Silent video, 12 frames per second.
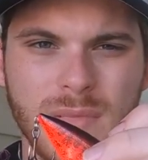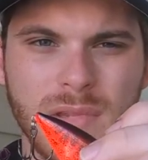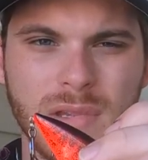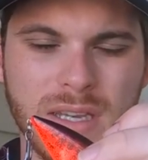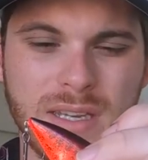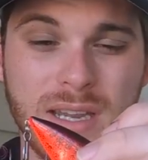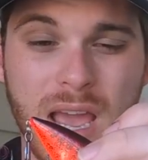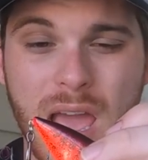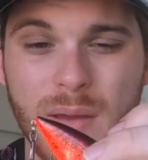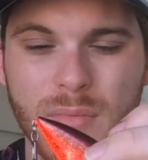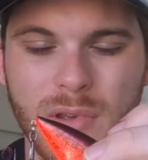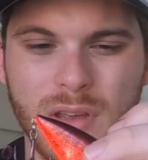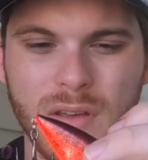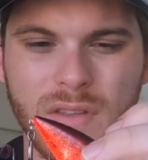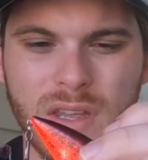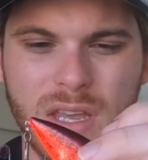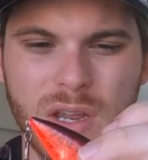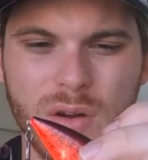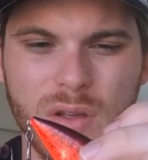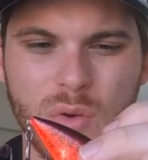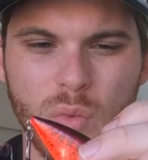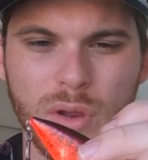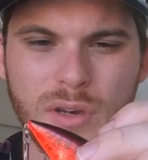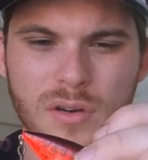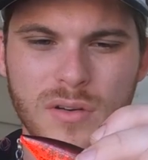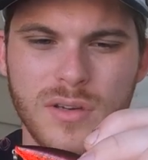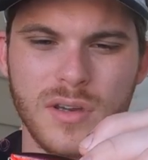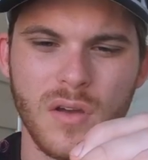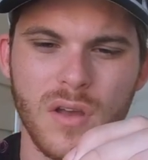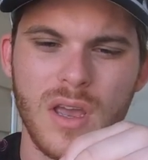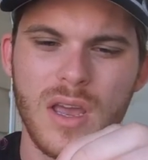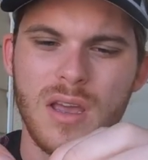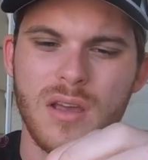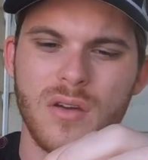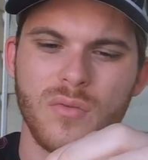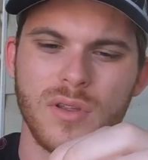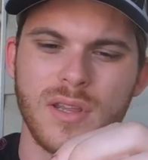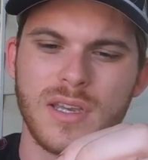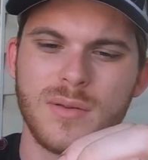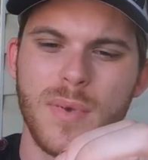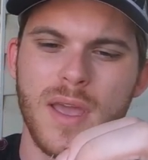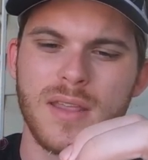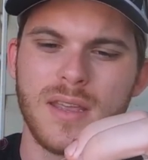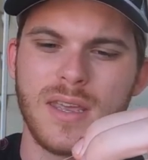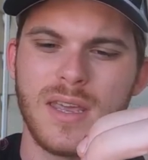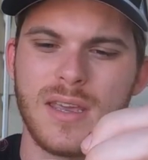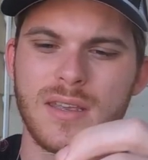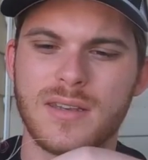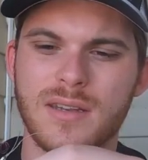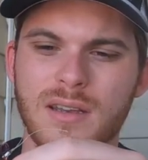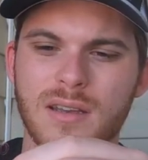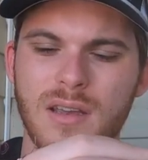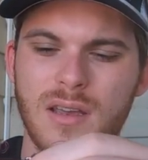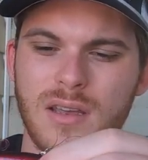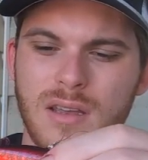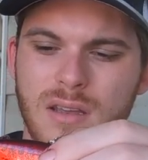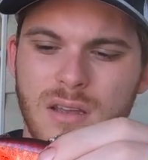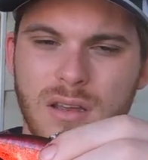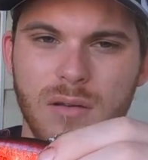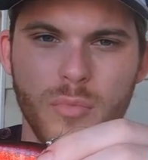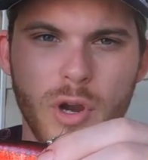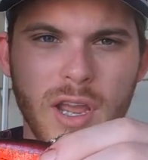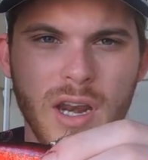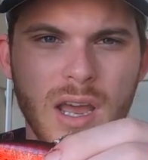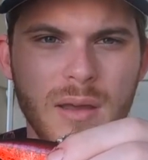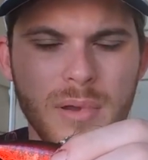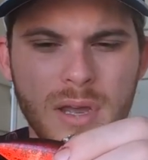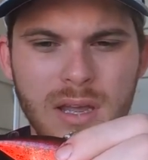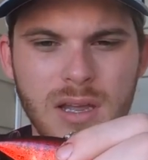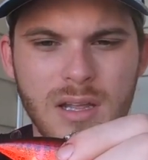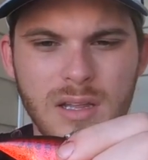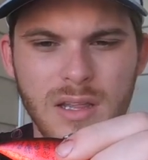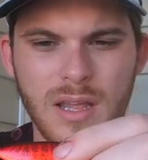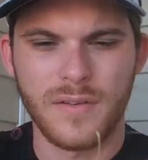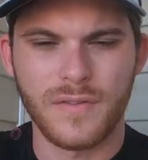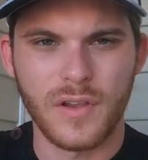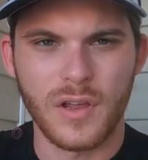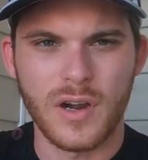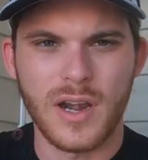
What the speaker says: this time of the year in the winter. So with this bait, the key is to bring it up, let it flutter